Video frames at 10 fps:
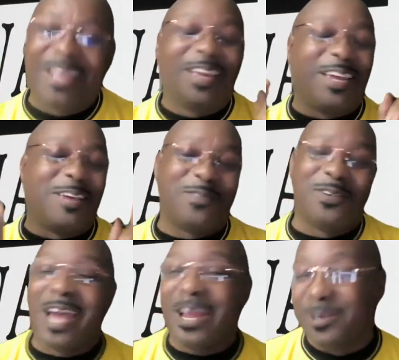If you're
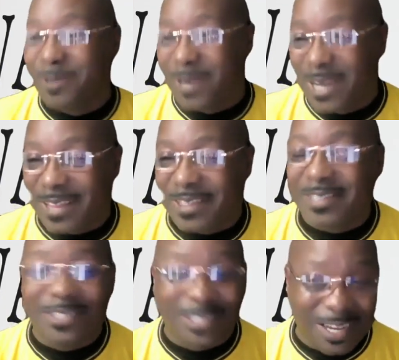not doing nothing
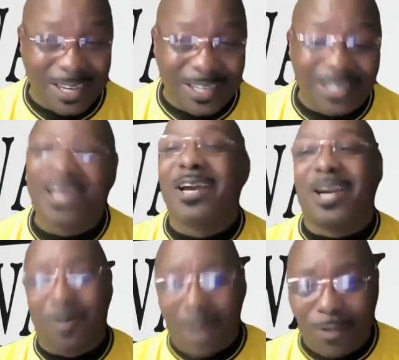Sunday,
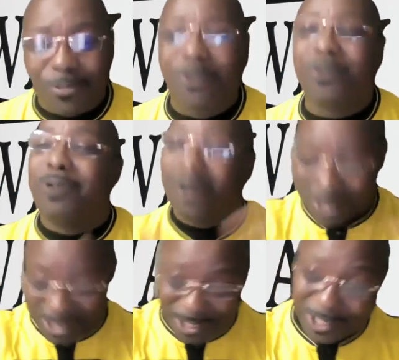come on through or
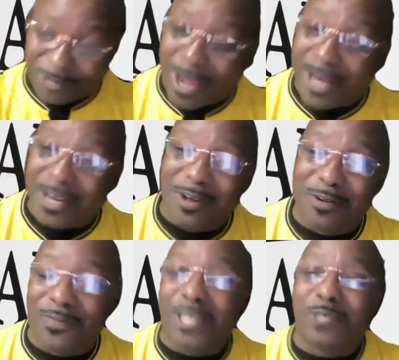see us right here on
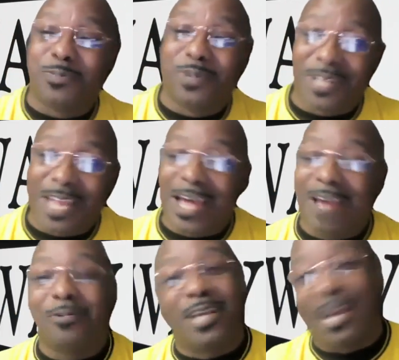Facebook Live.
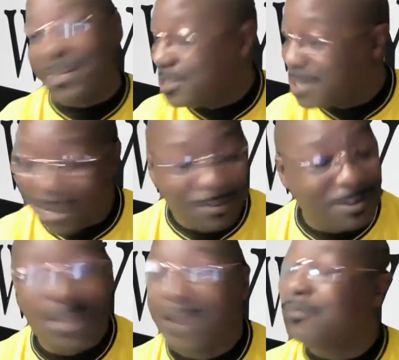We got you
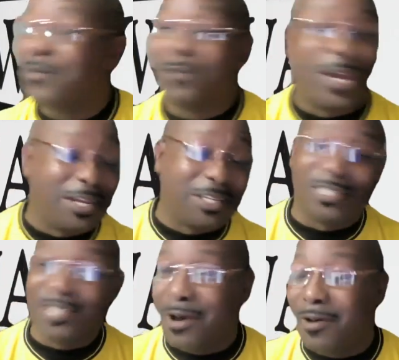covered from head to
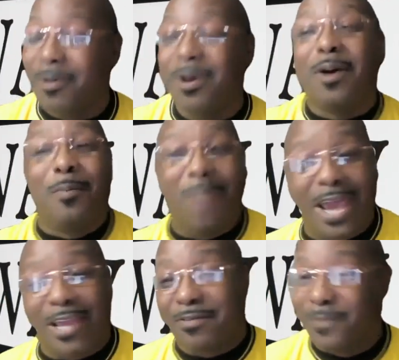toe,
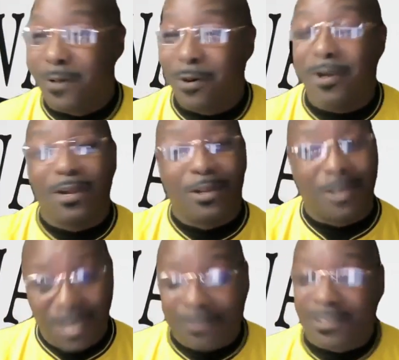back and forth,
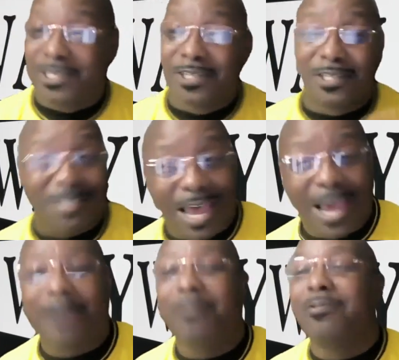underneath and to the
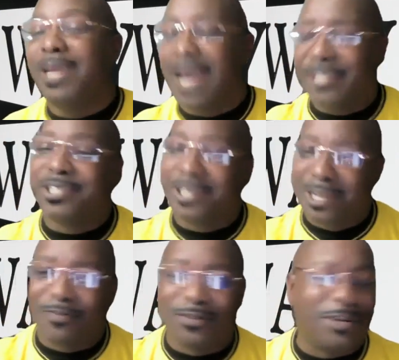side. We got you
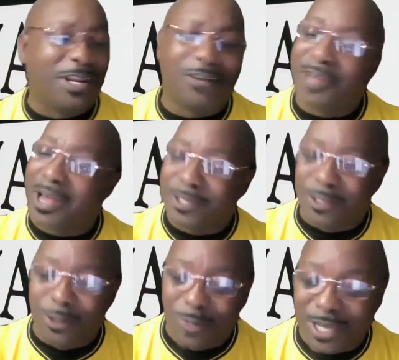covered. Love y'all
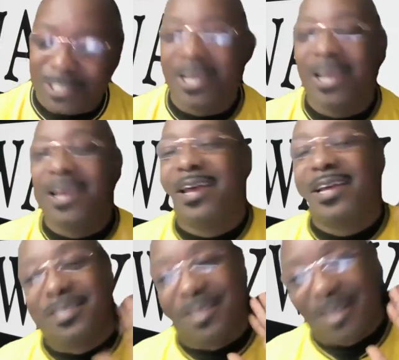so much.
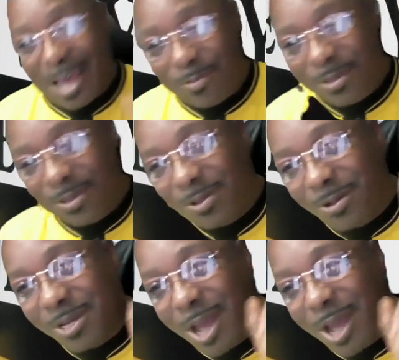To God be the glory.